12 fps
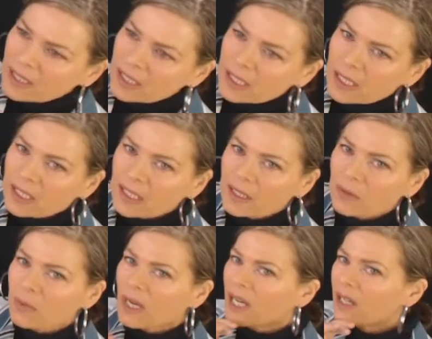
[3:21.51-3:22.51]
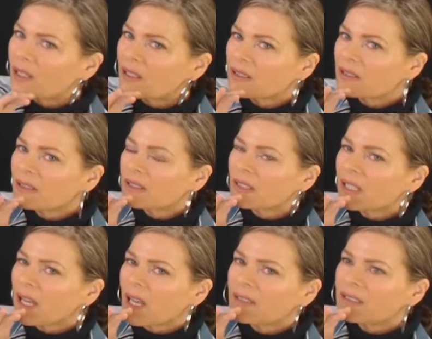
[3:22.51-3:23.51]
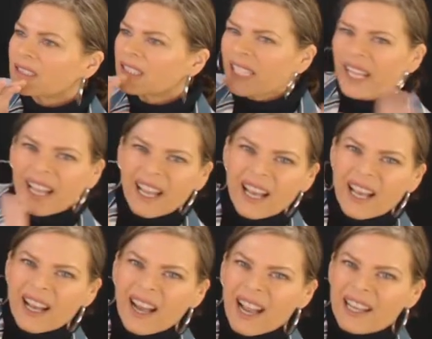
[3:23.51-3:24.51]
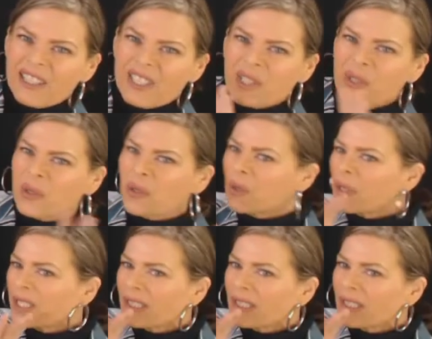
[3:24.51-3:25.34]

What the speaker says: Oh, well, yeah, I do.